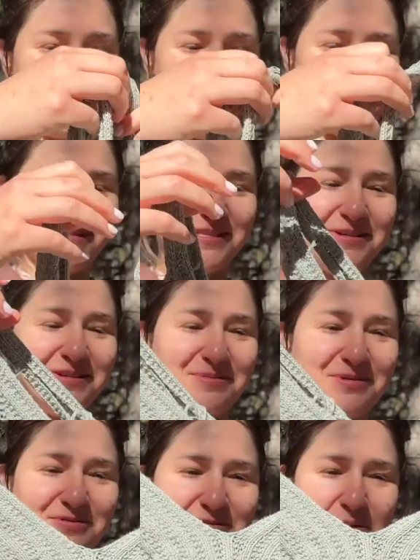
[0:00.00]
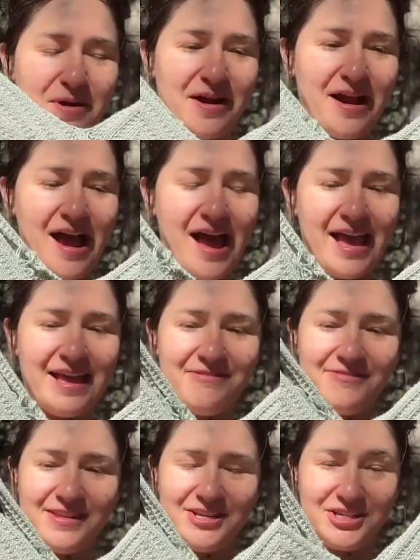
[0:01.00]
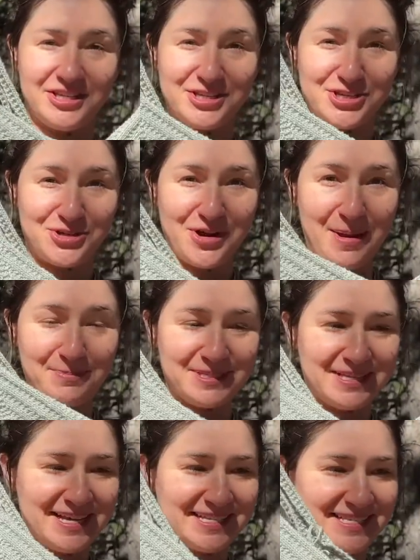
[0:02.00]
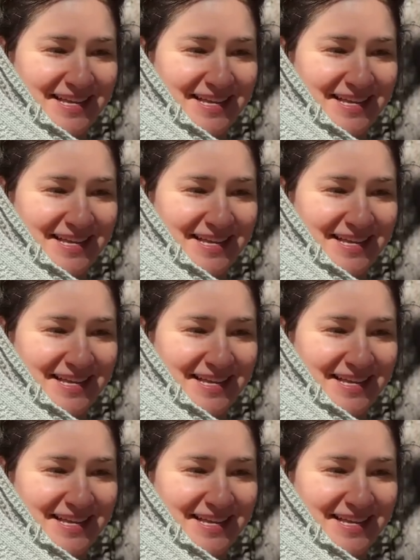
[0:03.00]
camisole number 4. I finished the straps last